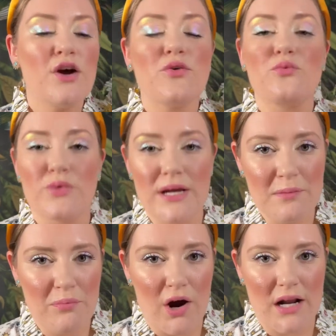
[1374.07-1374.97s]

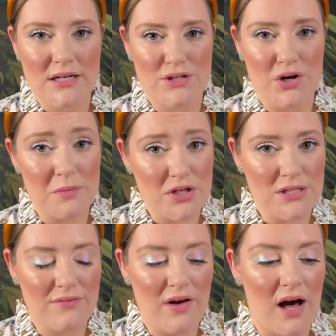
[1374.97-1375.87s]
Read product
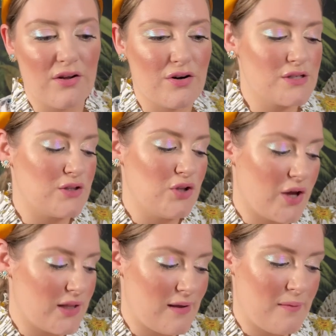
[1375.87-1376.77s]
descriptions of colors, look
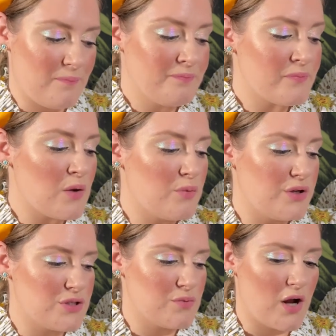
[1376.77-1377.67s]
at them when
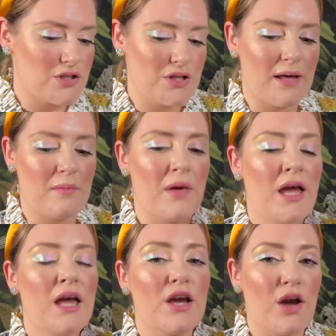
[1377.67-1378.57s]
you swatch them,
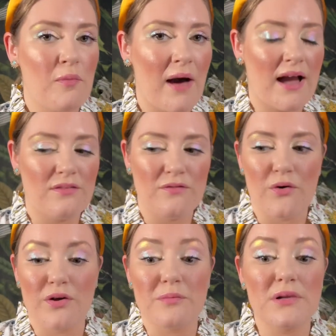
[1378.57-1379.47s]
go back and
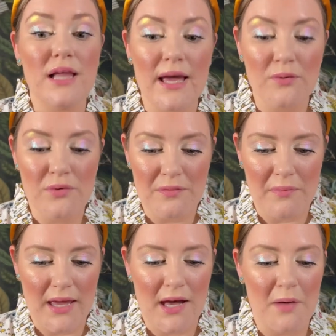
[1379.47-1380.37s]
forth, play with
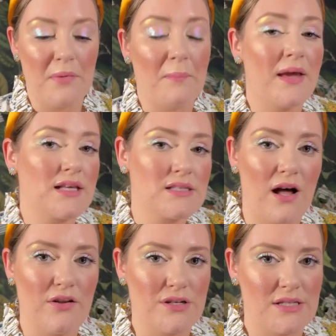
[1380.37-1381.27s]
makeup, mix colors